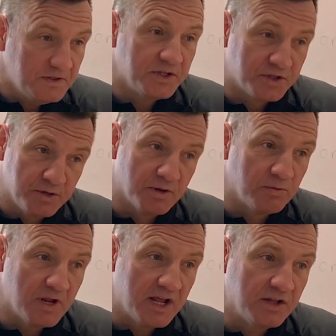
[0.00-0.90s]
you do,
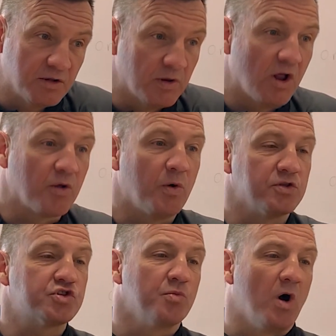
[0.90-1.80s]
don't you? You do a lot of
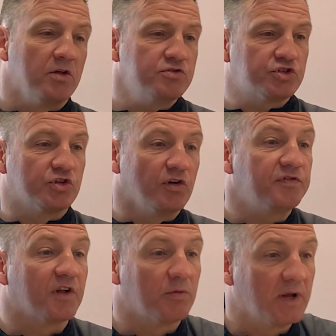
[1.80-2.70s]
one-to-one
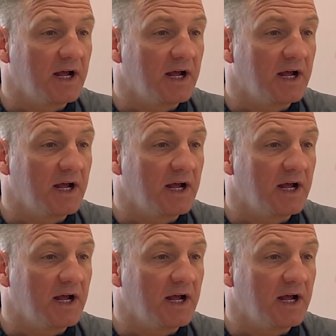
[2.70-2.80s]
stuff, don't